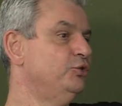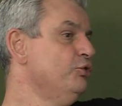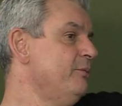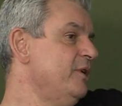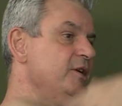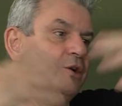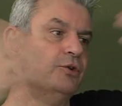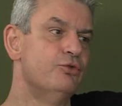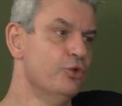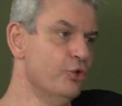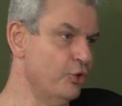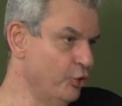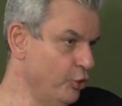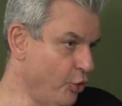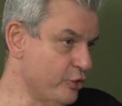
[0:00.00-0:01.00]
Too many
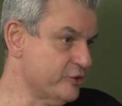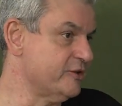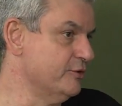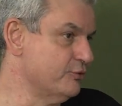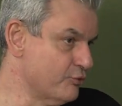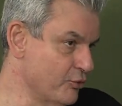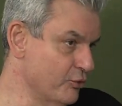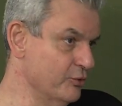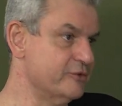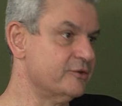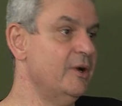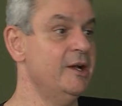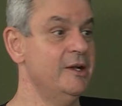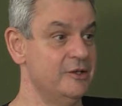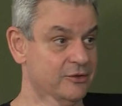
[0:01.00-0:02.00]
laws and rules,
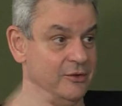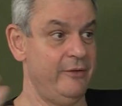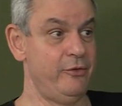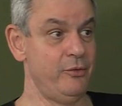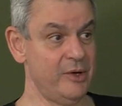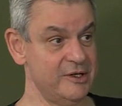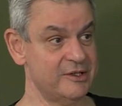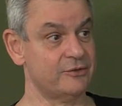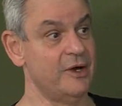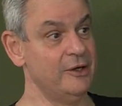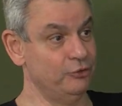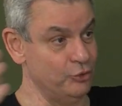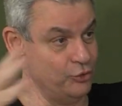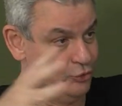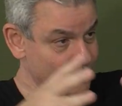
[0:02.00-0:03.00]
so everyone is
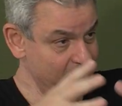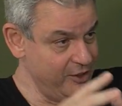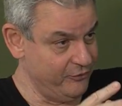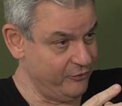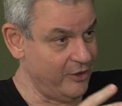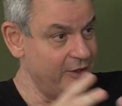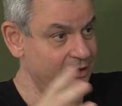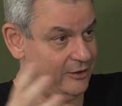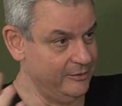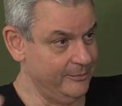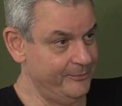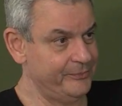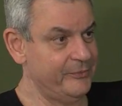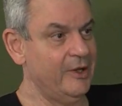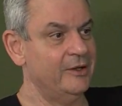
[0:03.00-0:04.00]
trying to unify.
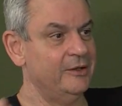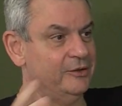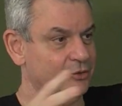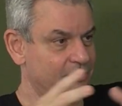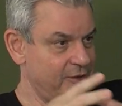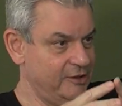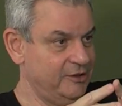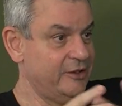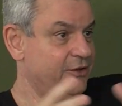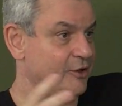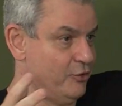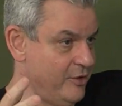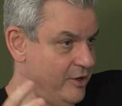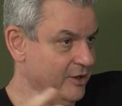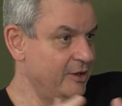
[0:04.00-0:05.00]
Okay, that I know.